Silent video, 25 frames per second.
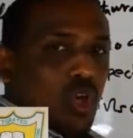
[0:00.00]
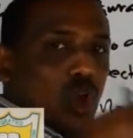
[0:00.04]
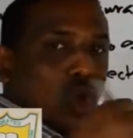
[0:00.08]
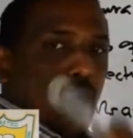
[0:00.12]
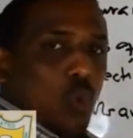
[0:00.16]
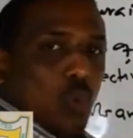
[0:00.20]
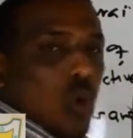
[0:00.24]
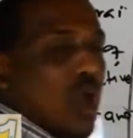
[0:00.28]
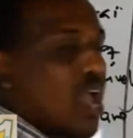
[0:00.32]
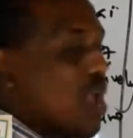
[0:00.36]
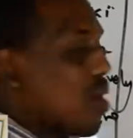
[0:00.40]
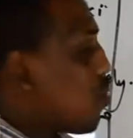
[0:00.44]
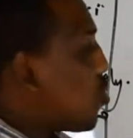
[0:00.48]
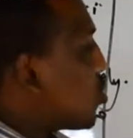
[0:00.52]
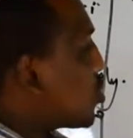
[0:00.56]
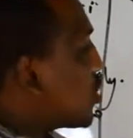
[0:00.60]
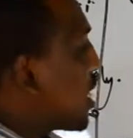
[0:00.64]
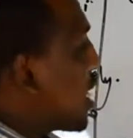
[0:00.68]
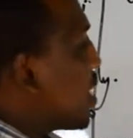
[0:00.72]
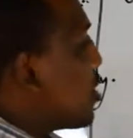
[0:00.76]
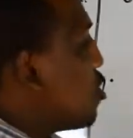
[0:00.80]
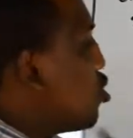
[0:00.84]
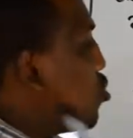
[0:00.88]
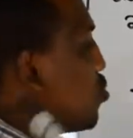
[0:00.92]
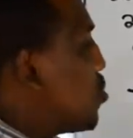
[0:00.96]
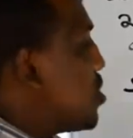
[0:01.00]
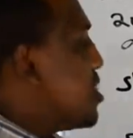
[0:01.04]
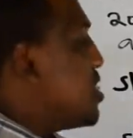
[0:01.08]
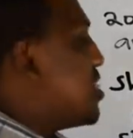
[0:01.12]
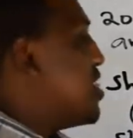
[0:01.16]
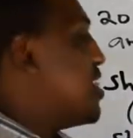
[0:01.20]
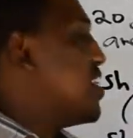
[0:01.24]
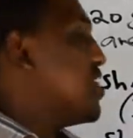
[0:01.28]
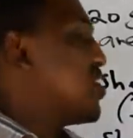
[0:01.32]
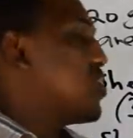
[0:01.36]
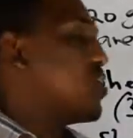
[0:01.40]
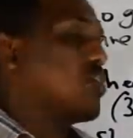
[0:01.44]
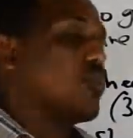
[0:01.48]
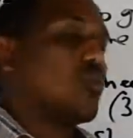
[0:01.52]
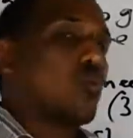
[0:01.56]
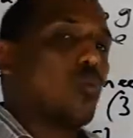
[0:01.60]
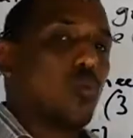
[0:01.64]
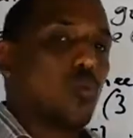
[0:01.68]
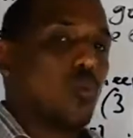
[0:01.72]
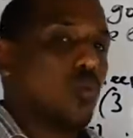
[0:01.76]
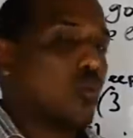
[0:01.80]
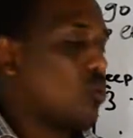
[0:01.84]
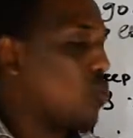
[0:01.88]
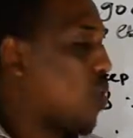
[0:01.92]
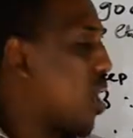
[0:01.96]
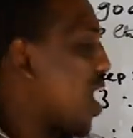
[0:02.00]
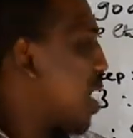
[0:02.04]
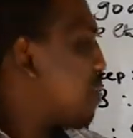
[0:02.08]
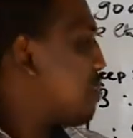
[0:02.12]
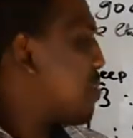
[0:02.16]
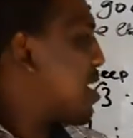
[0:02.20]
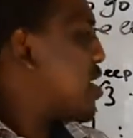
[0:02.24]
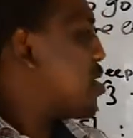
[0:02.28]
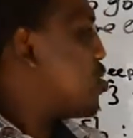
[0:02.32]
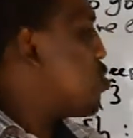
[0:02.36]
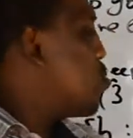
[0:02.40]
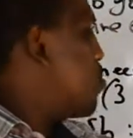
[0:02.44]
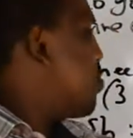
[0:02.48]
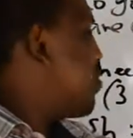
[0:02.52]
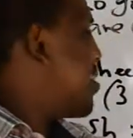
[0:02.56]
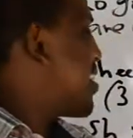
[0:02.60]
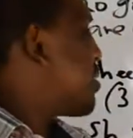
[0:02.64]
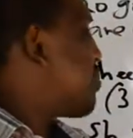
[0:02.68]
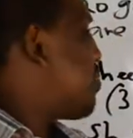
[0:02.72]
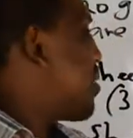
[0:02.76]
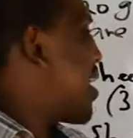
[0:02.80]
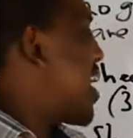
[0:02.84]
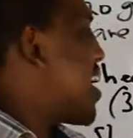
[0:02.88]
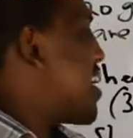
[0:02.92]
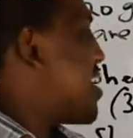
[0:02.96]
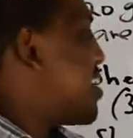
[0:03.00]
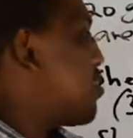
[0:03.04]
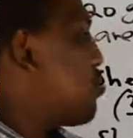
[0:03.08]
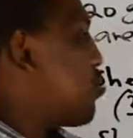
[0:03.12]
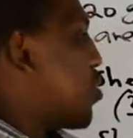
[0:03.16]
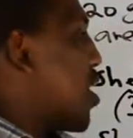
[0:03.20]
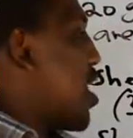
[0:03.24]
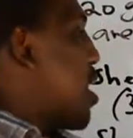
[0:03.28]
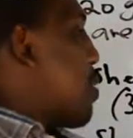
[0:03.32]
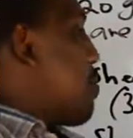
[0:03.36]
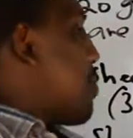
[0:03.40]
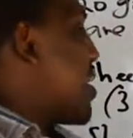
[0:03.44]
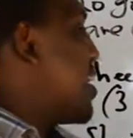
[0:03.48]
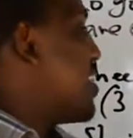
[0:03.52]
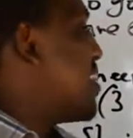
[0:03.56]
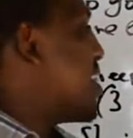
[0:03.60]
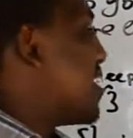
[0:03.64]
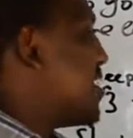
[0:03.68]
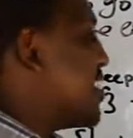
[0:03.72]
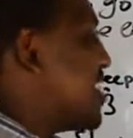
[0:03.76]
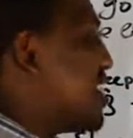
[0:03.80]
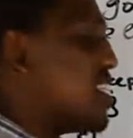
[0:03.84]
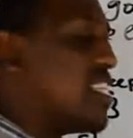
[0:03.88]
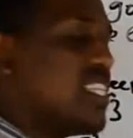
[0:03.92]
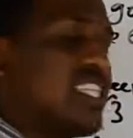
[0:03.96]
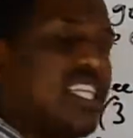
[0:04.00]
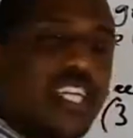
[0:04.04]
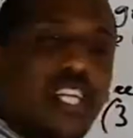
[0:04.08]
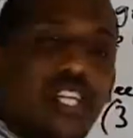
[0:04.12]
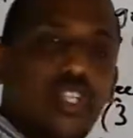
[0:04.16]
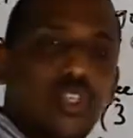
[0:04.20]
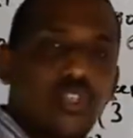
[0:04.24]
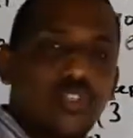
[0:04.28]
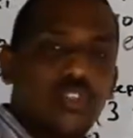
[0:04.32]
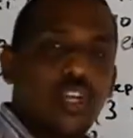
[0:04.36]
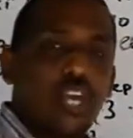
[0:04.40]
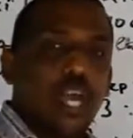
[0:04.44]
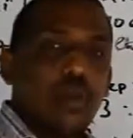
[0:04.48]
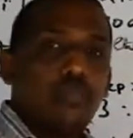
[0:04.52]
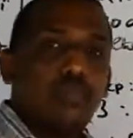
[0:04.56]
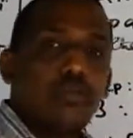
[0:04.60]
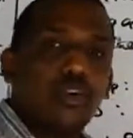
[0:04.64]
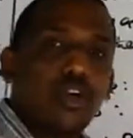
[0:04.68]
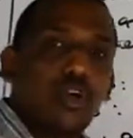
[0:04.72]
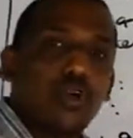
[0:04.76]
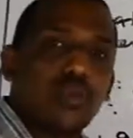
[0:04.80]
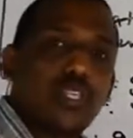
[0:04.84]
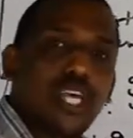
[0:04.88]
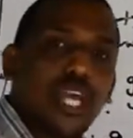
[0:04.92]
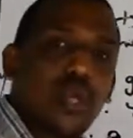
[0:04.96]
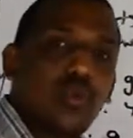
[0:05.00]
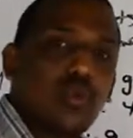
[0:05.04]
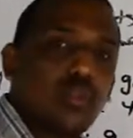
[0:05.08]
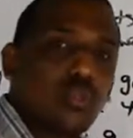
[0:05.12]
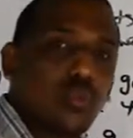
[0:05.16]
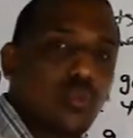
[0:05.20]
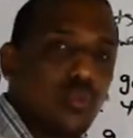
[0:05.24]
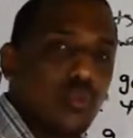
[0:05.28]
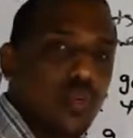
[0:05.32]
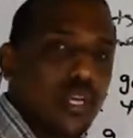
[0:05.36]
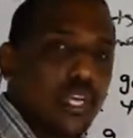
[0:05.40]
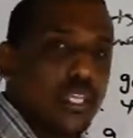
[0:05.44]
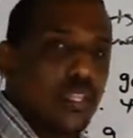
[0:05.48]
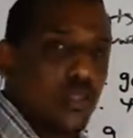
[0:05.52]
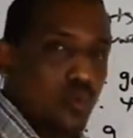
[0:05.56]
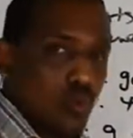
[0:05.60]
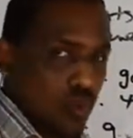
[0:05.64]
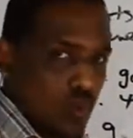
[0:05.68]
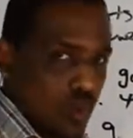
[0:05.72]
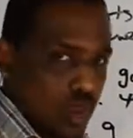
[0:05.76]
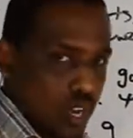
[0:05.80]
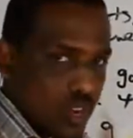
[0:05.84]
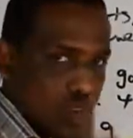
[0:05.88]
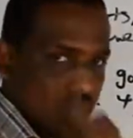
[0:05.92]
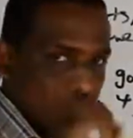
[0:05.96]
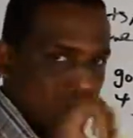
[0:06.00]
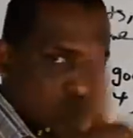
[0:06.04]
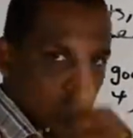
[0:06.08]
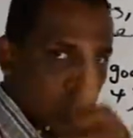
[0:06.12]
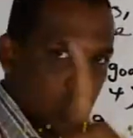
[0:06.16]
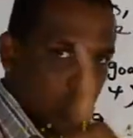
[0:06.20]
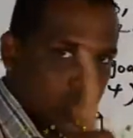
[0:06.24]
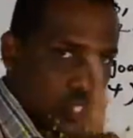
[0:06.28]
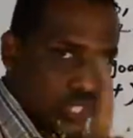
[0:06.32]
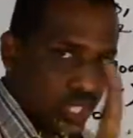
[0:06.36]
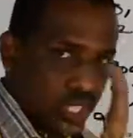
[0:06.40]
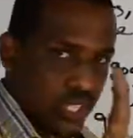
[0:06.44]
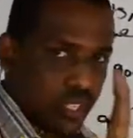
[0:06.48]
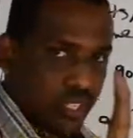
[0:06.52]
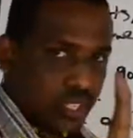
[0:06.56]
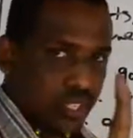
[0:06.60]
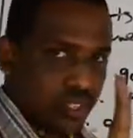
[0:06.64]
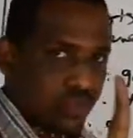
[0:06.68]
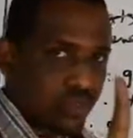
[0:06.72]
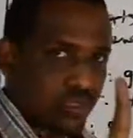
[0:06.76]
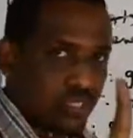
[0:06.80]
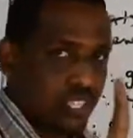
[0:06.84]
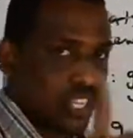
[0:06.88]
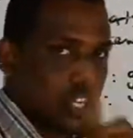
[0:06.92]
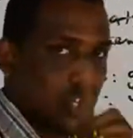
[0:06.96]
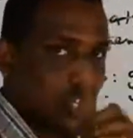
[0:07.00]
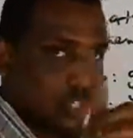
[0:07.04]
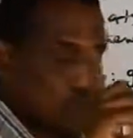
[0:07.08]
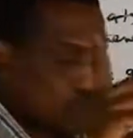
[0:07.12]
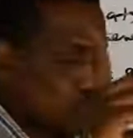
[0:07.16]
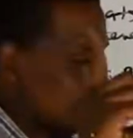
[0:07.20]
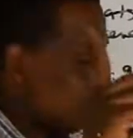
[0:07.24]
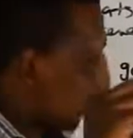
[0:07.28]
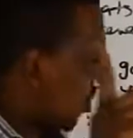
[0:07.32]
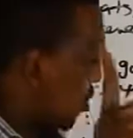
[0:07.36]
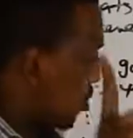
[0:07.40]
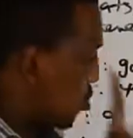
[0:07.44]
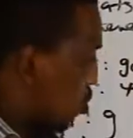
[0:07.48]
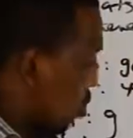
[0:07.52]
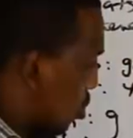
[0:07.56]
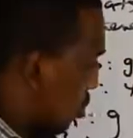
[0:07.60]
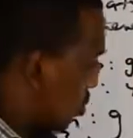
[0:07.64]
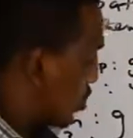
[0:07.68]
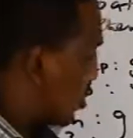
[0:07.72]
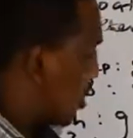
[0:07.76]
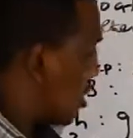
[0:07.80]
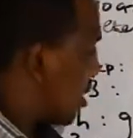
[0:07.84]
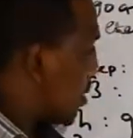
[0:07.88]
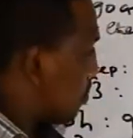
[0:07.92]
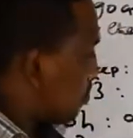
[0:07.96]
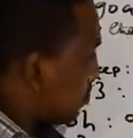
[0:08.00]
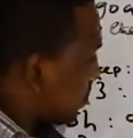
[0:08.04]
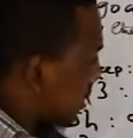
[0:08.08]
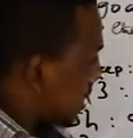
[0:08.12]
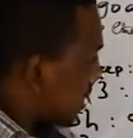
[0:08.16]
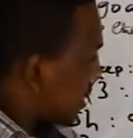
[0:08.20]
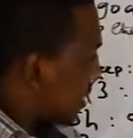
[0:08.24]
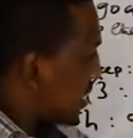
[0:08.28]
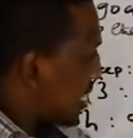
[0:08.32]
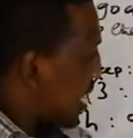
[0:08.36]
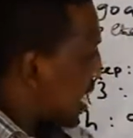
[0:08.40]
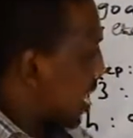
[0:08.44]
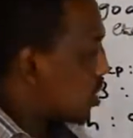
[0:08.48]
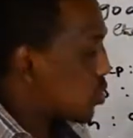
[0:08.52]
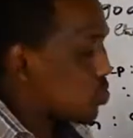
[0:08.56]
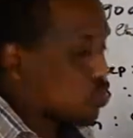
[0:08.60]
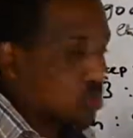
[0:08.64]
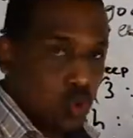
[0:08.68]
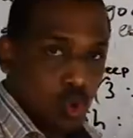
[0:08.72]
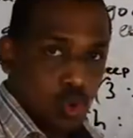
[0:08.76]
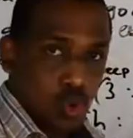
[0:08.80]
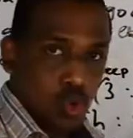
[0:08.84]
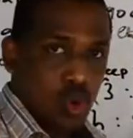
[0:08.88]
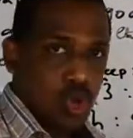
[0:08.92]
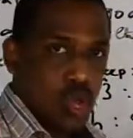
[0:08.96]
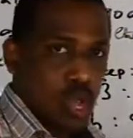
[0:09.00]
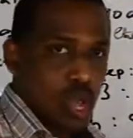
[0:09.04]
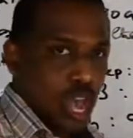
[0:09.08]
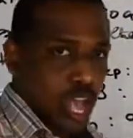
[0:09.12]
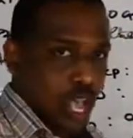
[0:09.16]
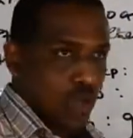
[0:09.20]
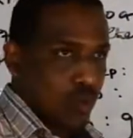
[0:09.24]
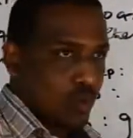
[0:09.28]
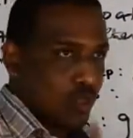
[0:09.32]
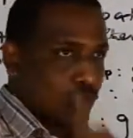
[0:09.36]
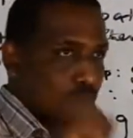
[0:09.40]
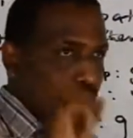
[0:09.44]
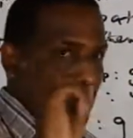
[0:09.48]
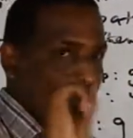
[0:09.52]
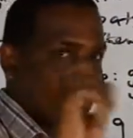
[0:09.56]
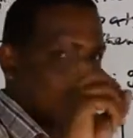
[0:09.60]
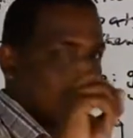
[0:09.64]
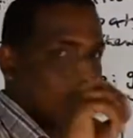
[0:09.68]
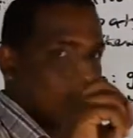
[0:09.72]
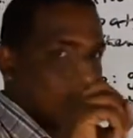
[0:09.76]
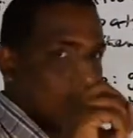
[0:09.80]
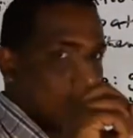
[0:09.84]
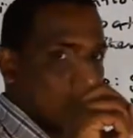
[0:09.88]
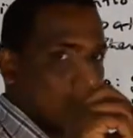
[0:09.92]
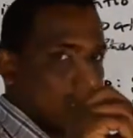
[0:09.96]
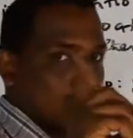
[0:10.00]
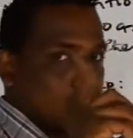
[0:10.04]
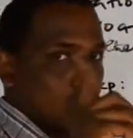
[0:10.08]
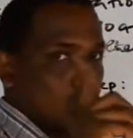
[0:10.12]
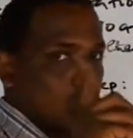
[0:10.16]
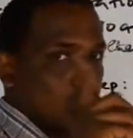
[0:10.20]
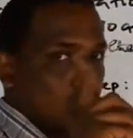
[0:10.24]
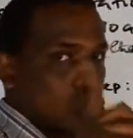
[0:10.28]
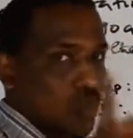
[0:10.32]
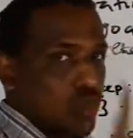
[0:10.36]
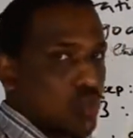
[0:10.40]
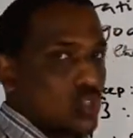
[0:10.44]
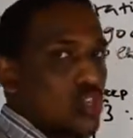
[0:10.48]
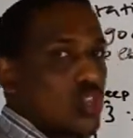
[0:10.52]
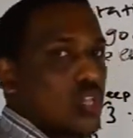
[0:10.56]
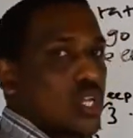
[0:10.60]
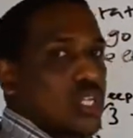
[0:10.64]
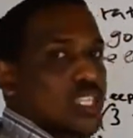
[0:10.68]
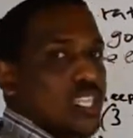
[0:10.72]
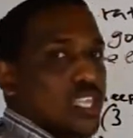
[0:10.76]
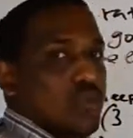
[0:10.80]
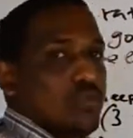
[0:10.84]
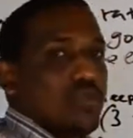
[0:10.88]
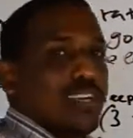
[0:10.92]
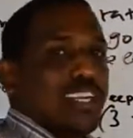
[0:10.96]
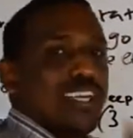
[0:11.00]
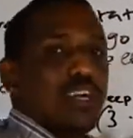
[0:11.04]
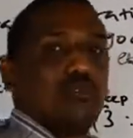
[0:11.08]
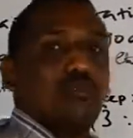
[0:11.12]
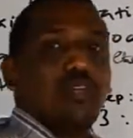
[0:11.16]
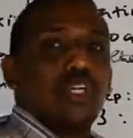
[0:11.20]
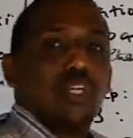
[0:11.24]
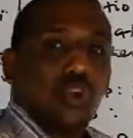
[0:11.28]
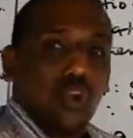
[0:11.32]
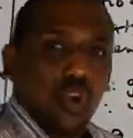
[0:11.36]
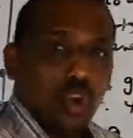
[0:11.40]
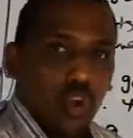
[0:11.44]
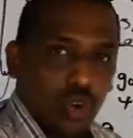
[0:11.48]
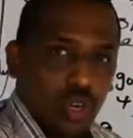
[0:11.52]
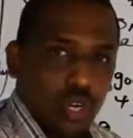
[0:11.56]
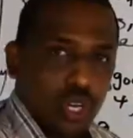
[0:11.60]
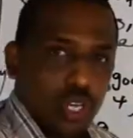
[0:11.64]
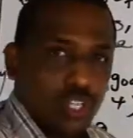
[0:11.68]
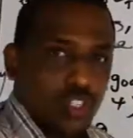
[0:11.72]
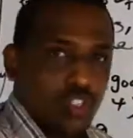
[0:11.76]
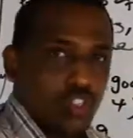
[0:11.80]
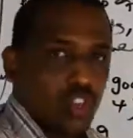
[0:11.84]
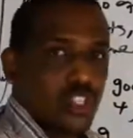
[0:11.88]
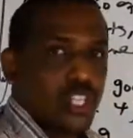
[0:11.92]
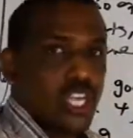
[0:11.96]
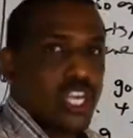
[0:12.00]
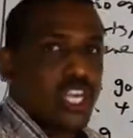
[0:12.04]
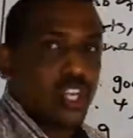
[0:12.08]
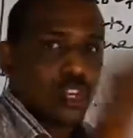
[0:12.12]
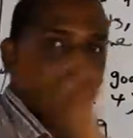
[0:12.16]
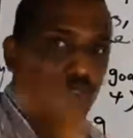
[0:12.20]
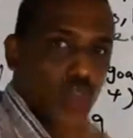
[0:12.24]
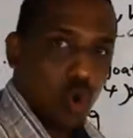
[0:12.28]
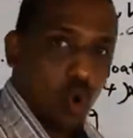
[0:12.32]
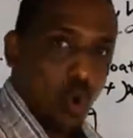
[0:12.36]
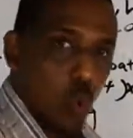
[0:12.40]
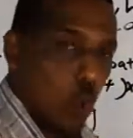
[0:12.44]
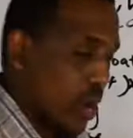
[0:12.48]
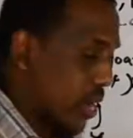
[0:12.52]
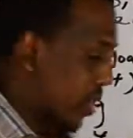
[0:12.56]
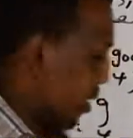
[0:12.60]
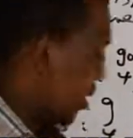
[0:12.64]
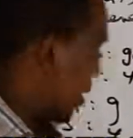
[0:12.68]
Why was I doing this? Why am I doing multiplying? Why am I interchanging the ratios? Because I want to get 1 goat. The ratio of 1 goat. Since they are 2, I want to get 1, 2, so that they become equal, so that I ignore 1.